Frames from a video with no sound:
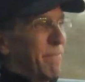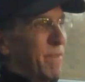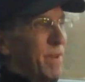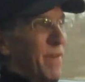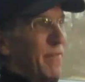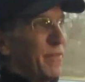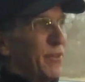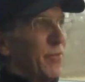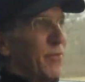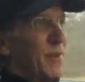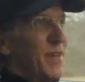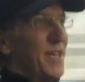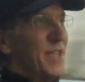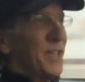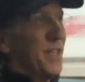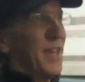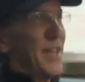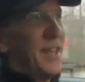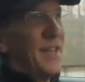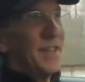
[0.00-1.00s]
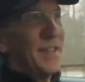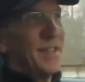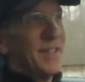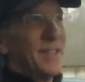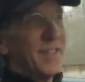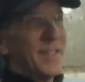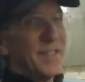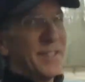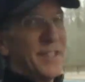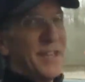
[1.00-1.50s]
You have to reach into
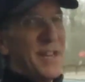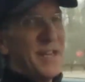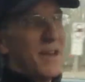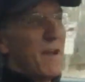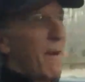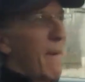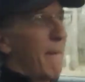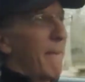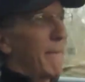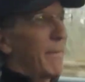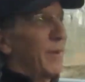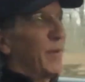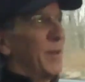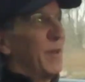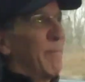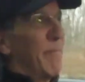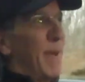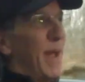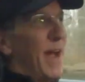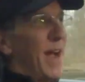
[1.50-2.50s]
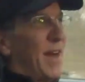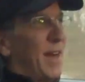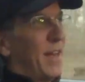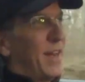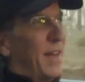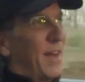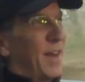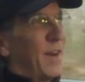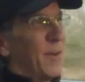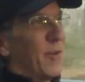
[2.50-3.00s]
the seat, pull it back
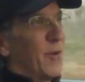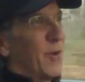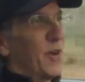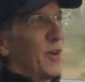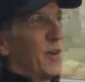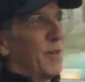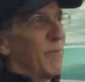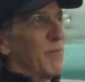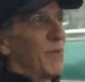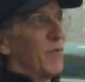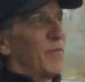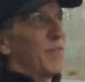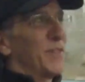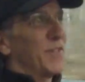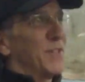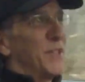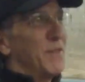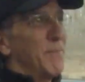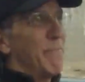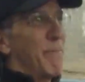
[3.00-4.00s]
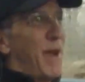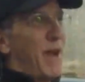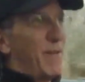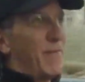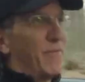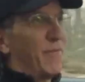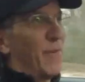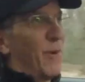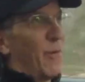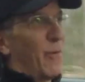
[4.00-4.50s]
in order to move the seat
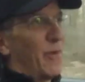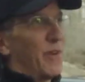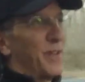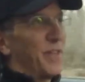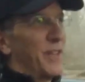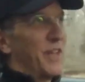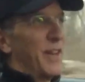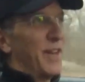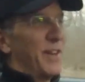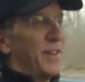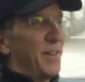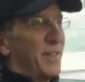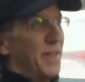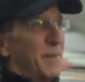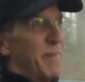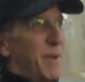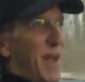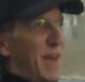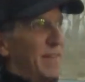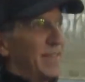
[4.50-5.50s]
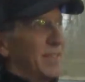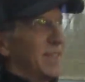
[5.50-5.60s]
back forward to get into the back